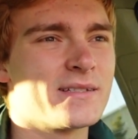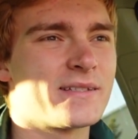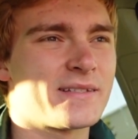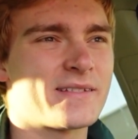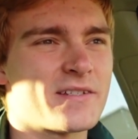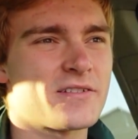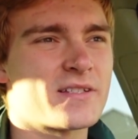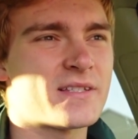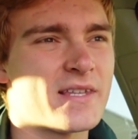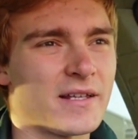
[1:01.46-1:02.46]

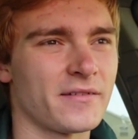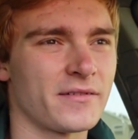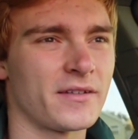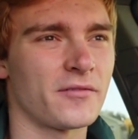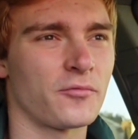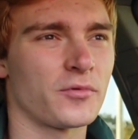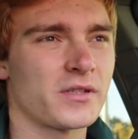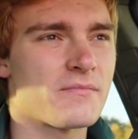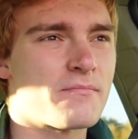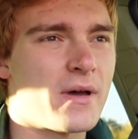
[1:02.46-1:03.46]
decisions that, that
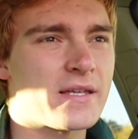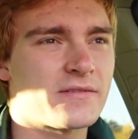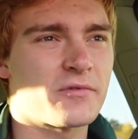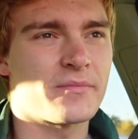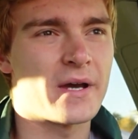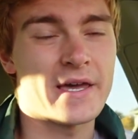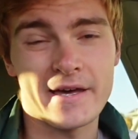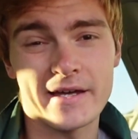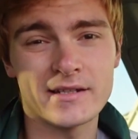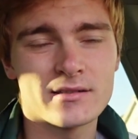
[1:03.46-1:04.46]
really messed with my
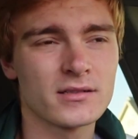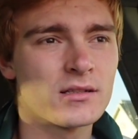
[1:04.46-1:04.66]
head.